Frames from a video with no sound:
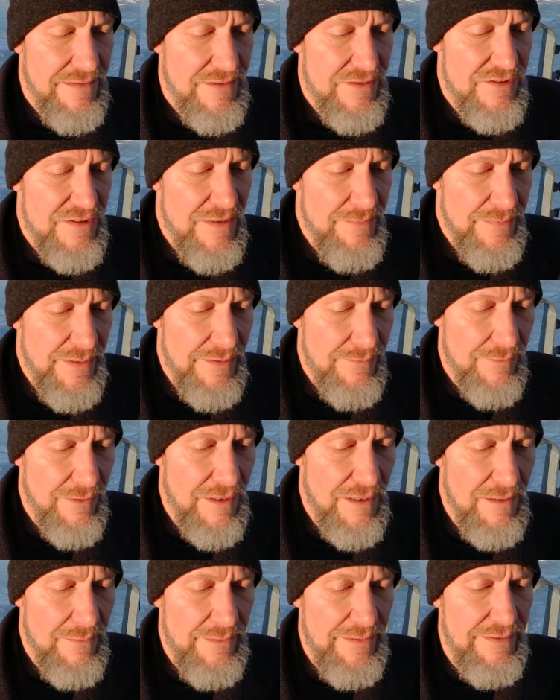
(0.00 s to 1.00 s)
There's something
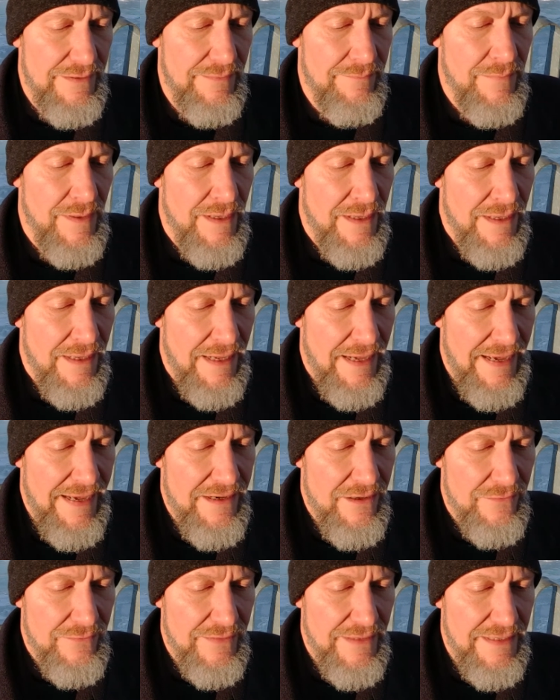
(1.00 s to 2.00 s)
wrong with him.
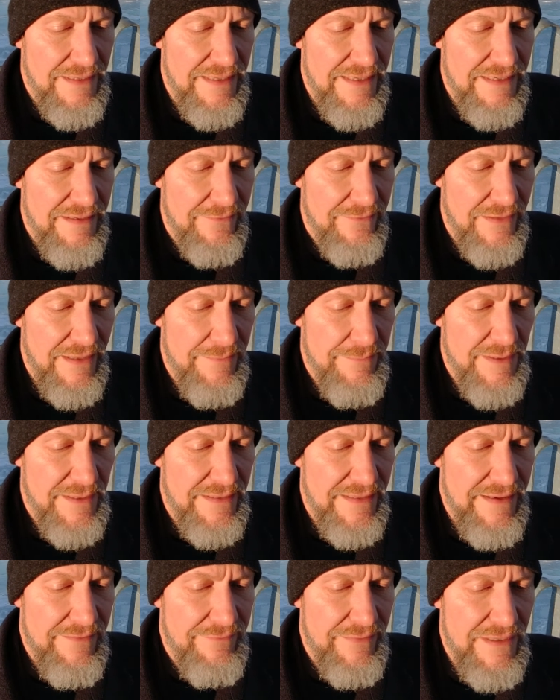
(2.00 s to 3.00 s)
I don't think he'd have let me
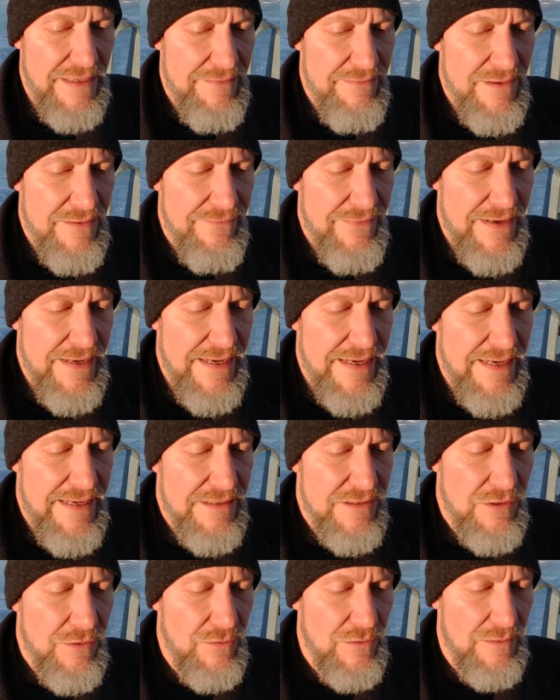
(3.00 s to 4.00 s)
live even if I
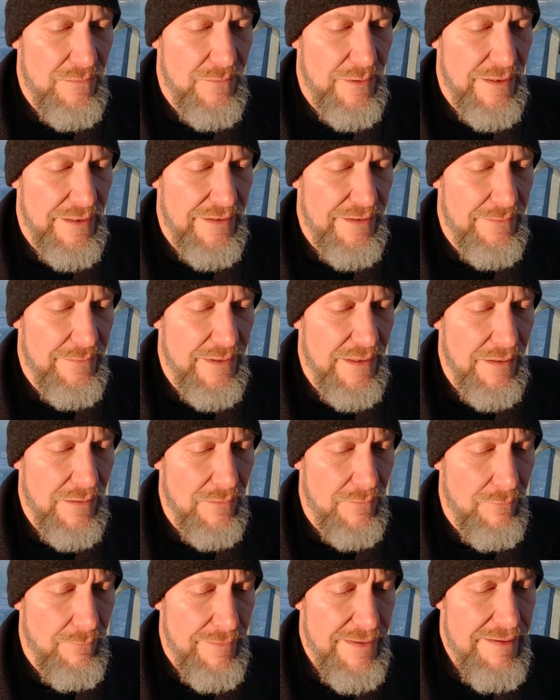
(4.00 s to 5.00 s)
had told him where you were.
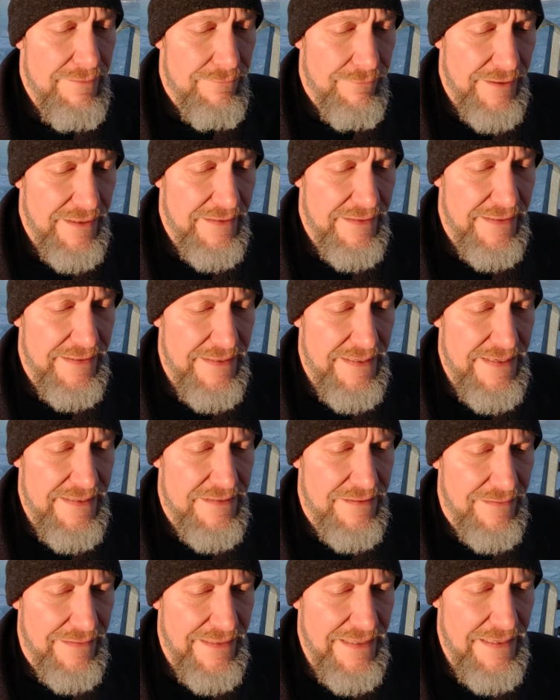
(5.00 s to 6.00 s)
We really
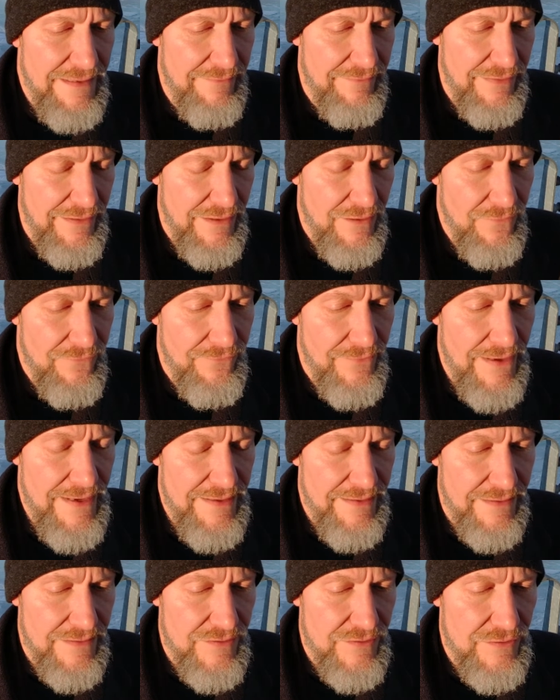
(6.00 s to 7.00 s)
need to leave. He'll
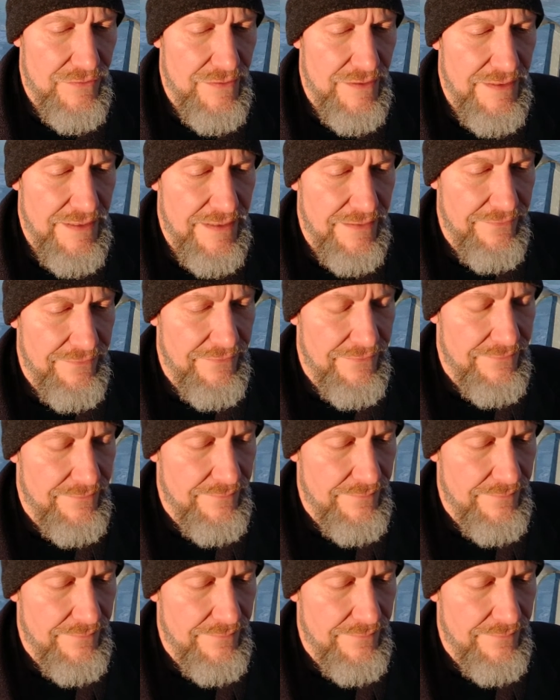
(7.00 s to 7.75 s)
find us soon enough."